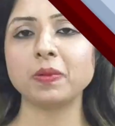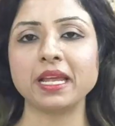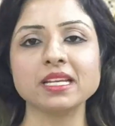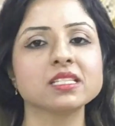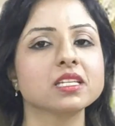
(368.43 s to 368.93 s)

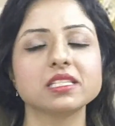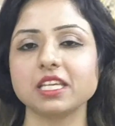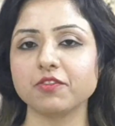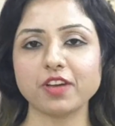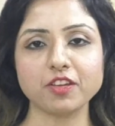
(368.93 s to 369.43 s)
players,
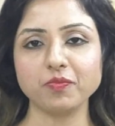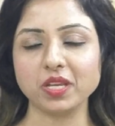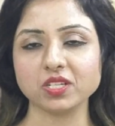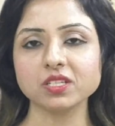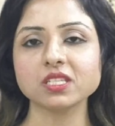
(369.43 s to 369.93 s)
say 5
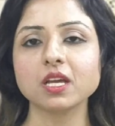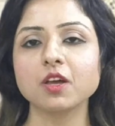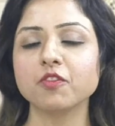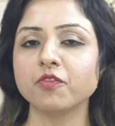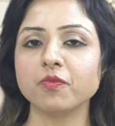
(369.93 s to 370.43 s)
meters,
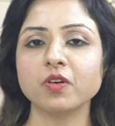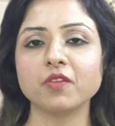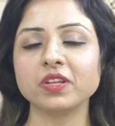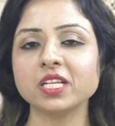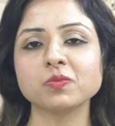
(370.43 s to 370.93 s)
uh,
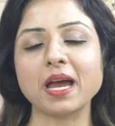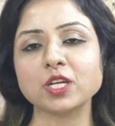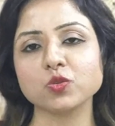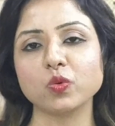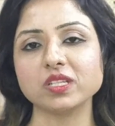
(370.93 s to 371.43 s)
with his
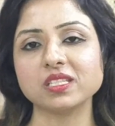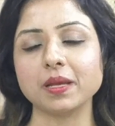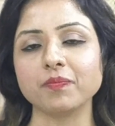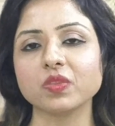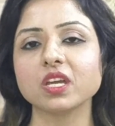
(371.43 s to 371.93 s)
back towards
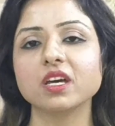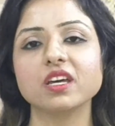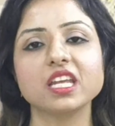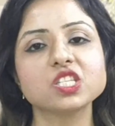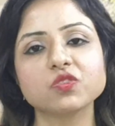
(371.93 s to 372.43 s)
them.
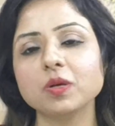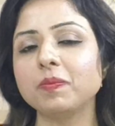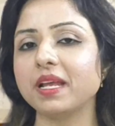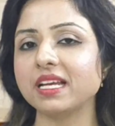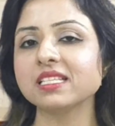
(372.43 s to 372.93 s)
Rest of the
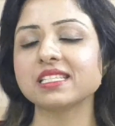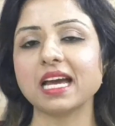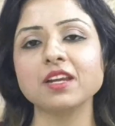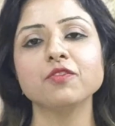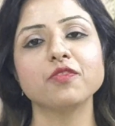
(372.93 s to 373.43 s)
players
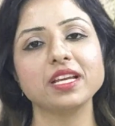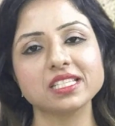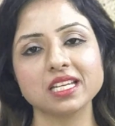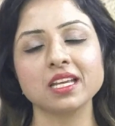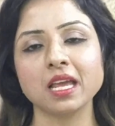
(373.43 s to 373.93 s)
stand
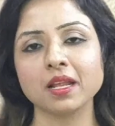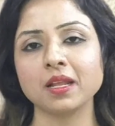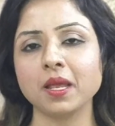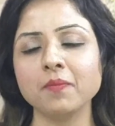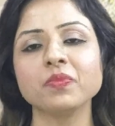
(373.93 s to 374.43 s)
facing
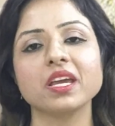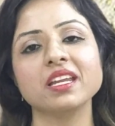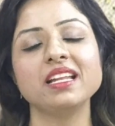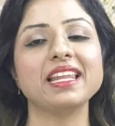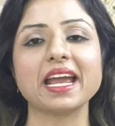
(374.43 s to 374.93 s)
him in
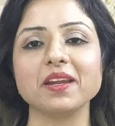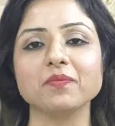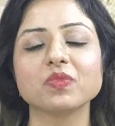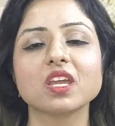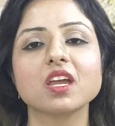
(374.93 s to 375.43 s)
a line.
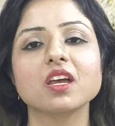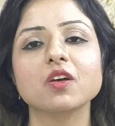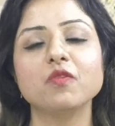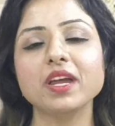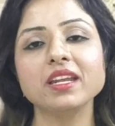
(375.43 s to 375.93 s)

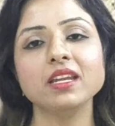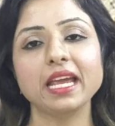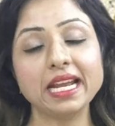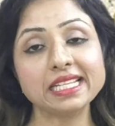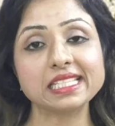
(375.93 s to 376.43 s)
When
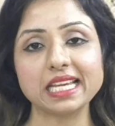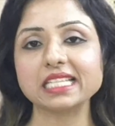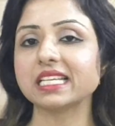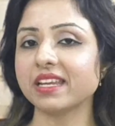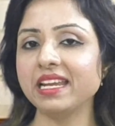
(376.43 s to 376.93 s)
it
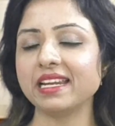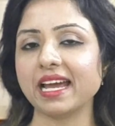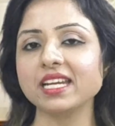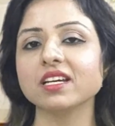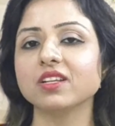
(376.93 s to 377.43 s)
says green
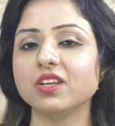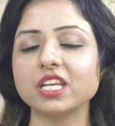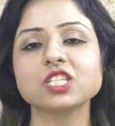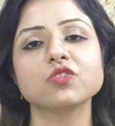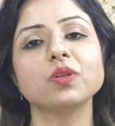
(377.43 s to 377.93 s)
light, the
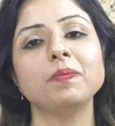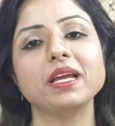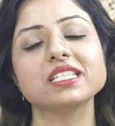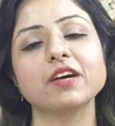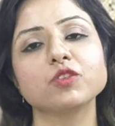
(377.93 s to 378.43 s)
rest of the
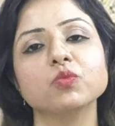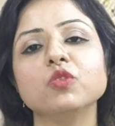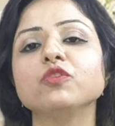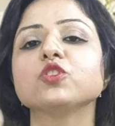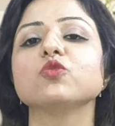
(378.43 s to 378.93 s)
players have to
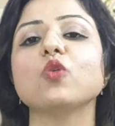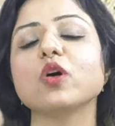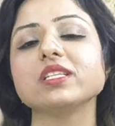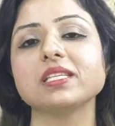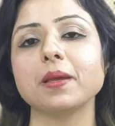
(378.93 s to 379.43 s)
move
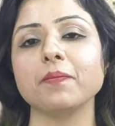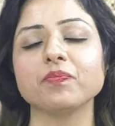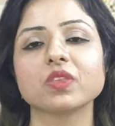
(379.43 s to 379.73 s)
towards him